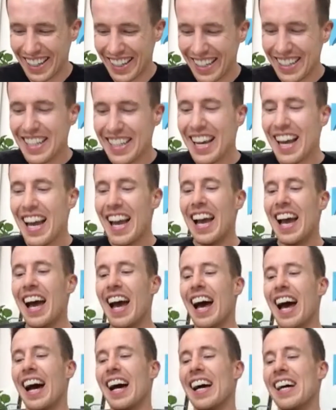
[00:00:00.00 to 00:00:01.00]

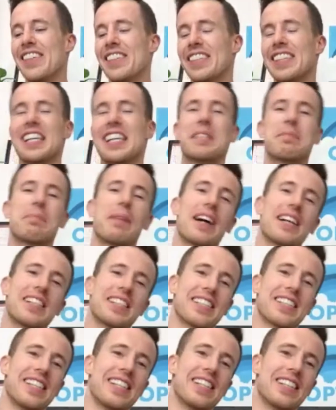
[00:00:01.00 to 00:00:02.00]
That's
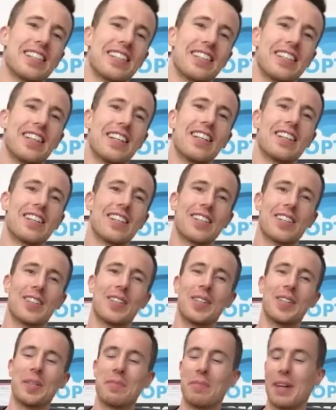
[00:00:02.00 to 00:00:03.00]
Patsy's. Just
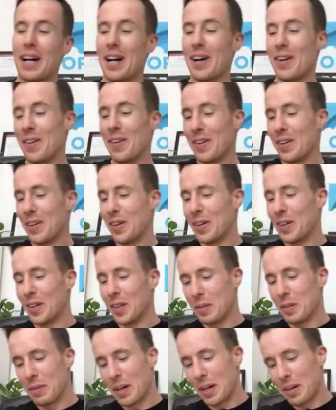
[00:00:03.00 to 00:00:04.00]
all
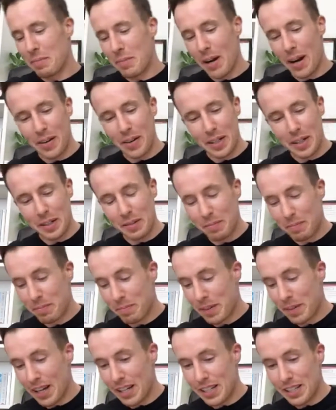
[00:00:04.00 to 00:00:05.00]
about
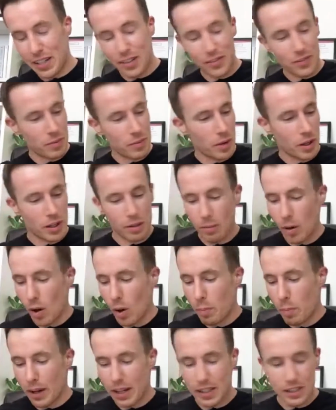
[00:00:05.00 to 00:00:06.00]
marrying geezers from rock and
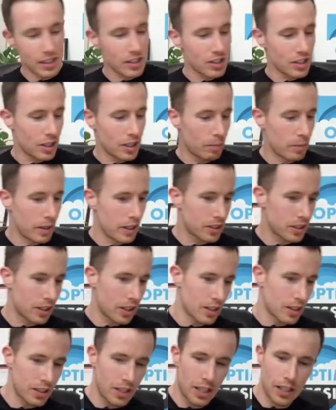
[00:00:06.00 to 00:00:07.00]
roll bands, isn't she, bless
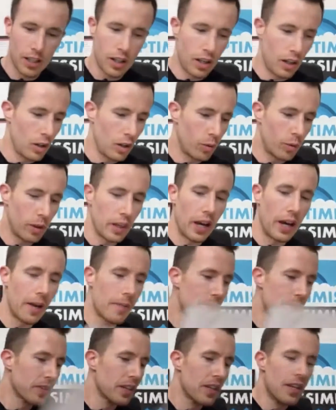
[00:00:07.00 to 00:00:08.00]
her? She's not had a lot of luck with
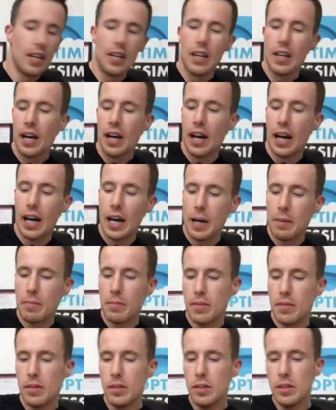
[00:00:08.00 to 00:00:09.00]

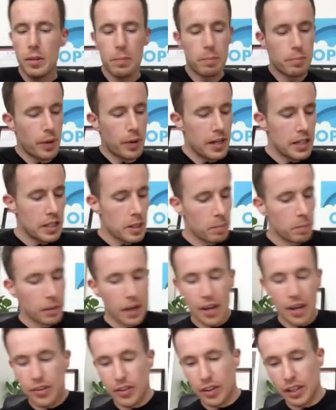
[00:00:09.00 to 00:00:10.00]
that. Brenda
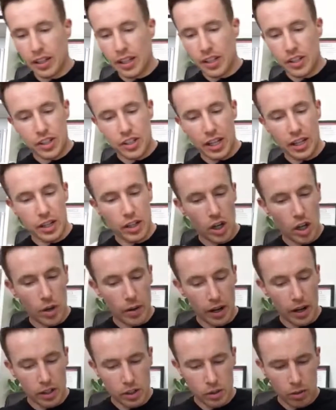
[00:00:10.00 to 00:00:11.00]
Blethyn, let's check her
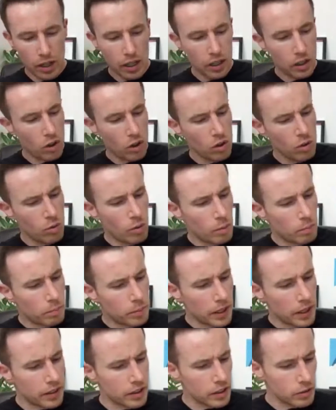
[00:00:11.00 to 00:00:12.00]
out. It's quite a long one,
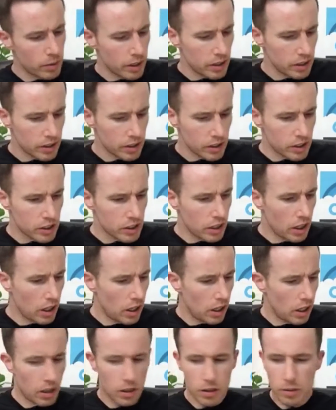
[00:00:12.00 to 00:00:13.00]
Brenda's. Where does it
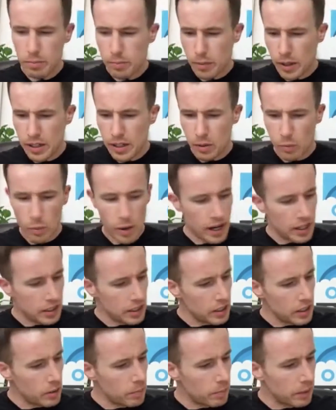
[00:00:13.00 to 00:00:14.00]
start? Brenda, where
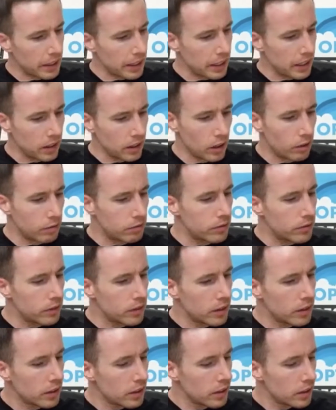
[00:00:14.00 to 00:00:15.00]
do you begin,
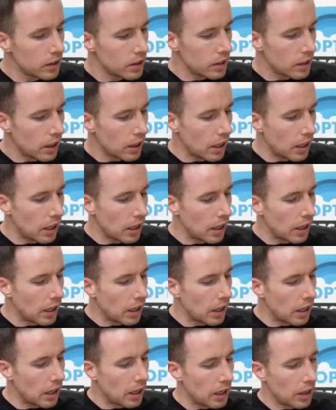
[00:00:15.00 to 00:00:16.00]

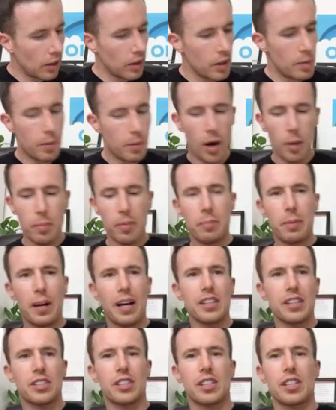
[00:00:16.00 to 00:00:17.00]
love? On the bottom of
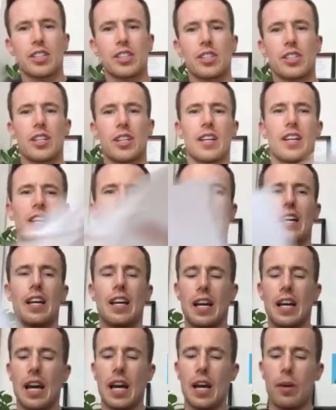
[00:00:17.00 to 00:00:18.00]
Patsy's.
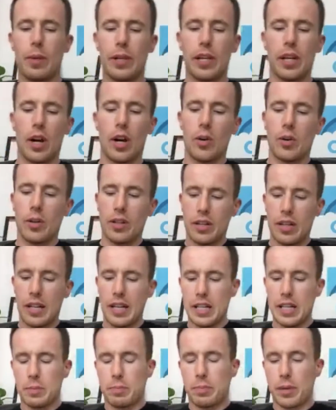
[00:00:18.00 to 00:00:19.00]
Here we go.
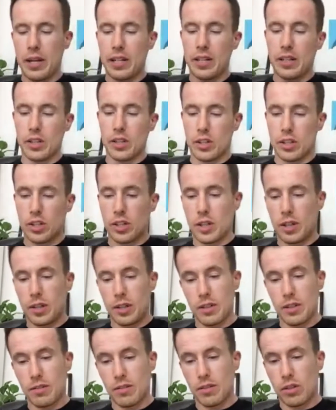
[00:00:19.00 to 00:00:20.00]
Here's Brenda's.
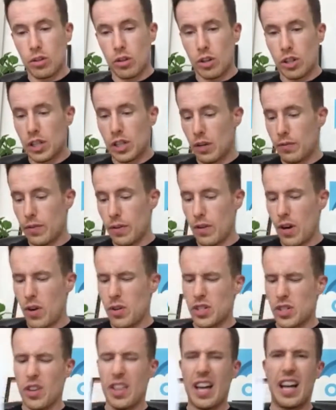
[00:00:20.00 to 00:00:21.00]
Took yourself in. Oh,
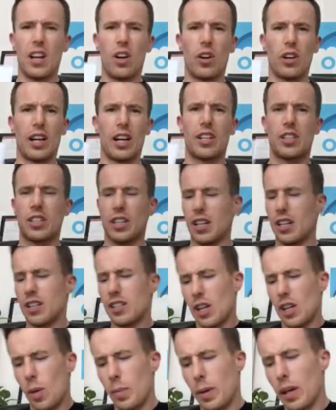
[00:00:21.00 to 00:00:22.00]
it's not that long, actually.
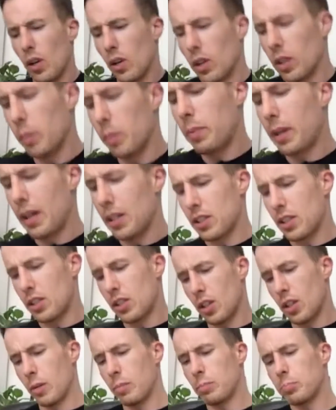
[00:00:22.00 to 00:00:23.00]
It's a little bit longer than
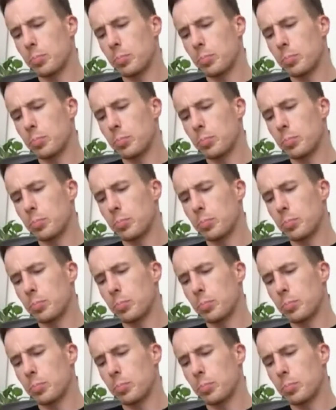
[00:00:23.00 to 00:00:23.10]
Patsy's, though.